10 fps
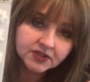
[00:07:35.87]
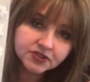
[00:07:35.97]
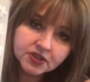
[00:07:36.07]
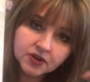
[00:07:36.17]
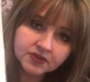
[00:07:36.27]

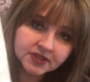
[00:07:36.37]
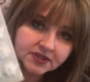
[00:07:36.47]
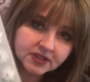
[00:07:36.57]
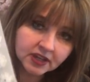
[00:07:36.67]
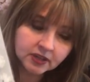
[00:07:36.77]
So
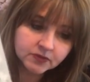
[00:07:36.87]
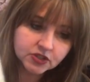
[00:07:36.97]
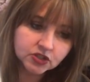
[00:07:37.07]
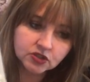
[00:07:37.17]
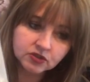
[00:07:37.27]
this came
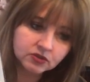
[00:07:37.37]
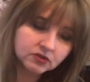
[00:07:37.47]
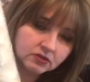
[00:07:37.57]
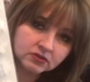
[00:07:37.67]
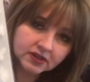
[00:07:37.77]

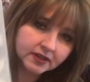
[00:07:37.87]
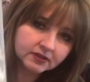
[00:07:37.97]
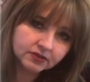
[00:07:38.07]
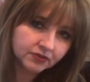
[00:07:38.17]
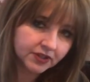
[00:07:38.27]
to
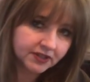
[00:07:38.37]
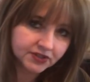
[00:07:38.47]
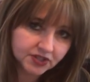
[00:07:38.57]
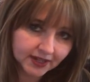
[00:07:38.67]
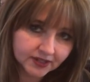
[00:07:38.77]
like three
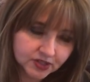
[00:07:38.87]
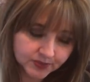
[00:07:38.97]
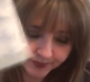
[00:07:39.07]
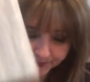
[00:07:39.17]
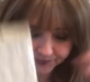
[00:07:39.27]
and
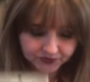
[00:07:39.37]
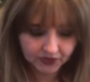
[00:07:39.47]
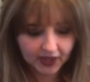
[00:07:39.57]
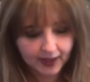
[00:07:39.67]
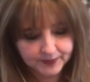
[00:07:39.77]
change.
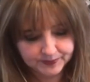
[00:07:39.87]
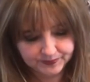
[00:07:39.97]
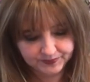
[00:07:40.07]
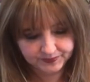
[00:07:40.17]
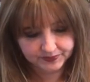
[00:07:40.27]
Okay.
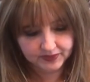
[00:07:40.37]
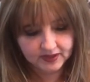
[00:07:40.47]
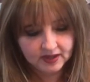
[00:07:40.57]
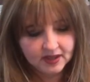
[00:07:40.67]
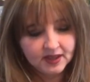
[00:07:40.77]

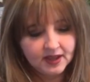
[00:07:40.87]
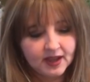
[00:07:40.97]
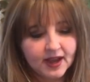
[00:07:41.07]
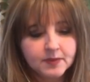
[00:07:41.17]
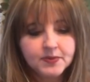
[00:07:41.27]

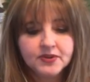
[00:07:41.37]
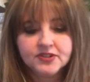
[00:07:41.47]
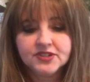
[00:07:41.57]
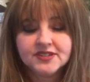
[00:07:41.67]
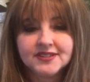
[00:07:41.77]
I
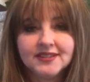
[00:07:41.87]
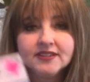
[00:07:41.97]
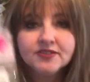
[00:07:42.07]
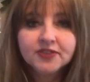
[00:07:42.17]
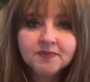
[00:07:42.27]
purchased
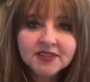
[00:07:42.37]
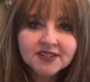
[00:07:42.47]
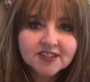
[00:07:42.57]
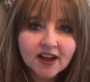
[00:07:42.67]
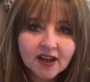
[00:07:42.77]
this from the
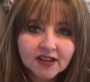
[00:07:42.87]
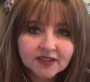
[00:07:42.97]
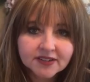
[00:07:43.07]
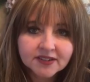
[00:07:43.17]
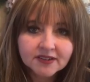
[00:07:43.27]

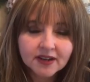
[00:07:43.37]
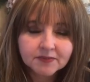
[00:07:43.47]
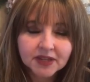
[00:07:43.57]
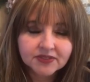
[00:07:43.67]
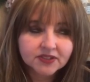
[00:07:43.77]
dollar,
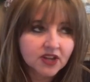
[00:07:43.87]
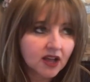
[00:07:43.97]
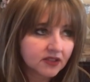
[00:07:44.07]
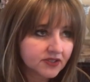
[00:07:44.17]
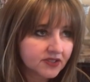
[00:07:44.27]
not the
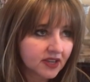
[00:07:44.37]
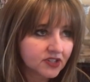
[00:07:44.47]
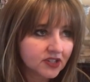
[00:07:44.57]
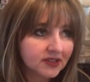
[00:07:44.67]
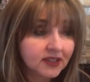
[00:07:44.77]
dollar
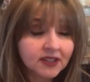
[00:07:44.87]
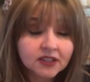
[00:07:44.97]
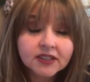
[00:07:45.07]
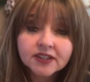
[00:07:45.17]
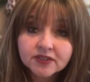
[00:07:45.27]
section, the
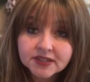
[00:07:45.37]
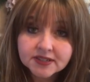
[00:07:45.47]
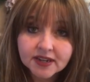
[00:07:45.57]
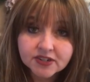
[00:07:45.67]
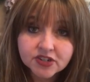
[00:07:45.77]
clearance
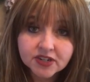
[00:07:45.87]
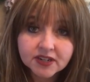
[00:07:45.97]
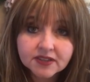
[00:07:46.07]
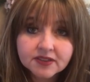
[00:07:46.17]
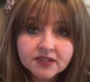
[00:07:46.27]
section.
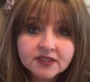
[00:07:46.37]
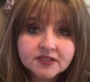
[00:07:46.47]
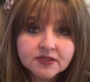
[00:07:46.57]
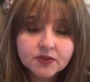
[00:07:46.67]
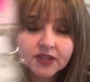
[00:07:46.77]
And this